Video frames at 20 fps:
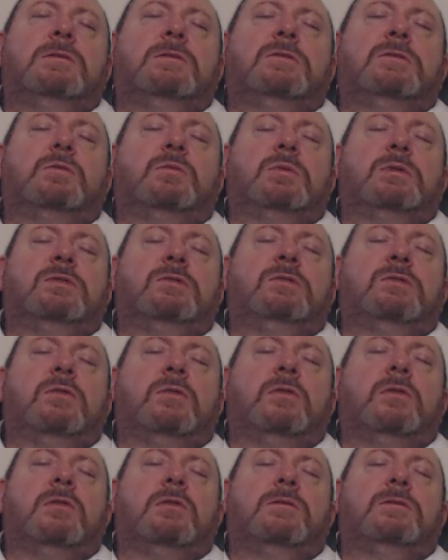switch
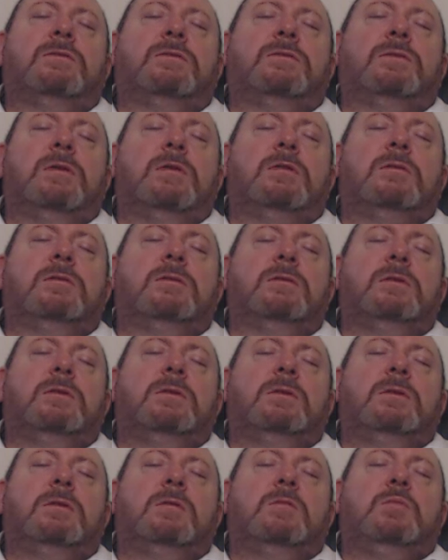off and
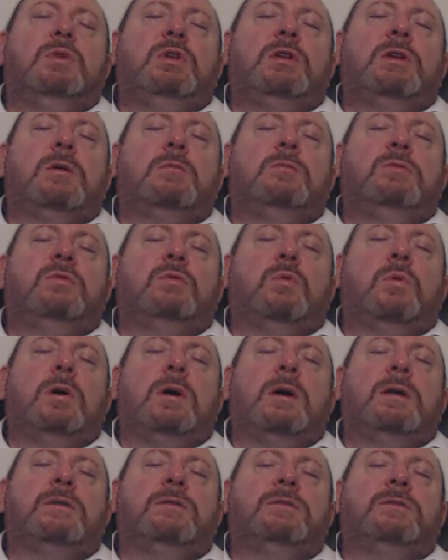become
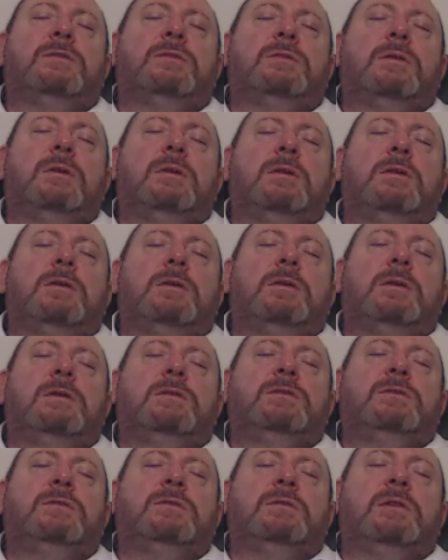twice
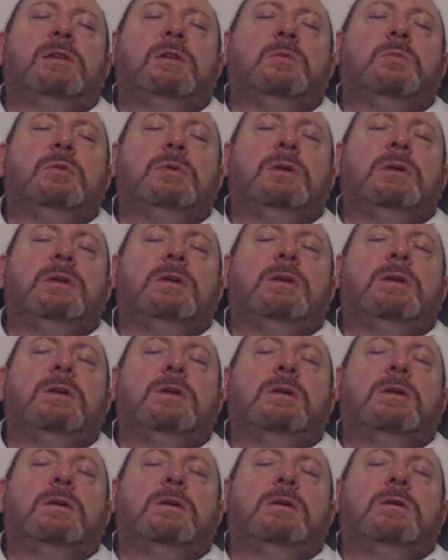as sleepy
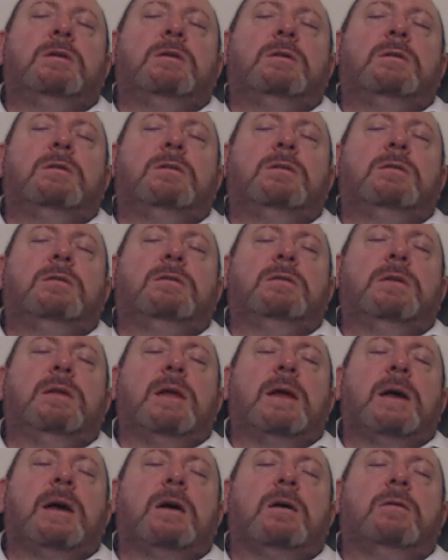
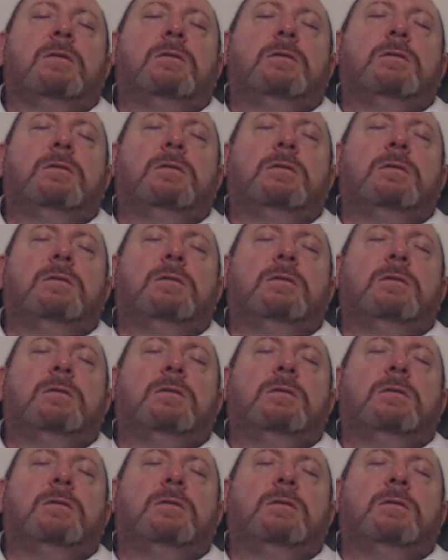now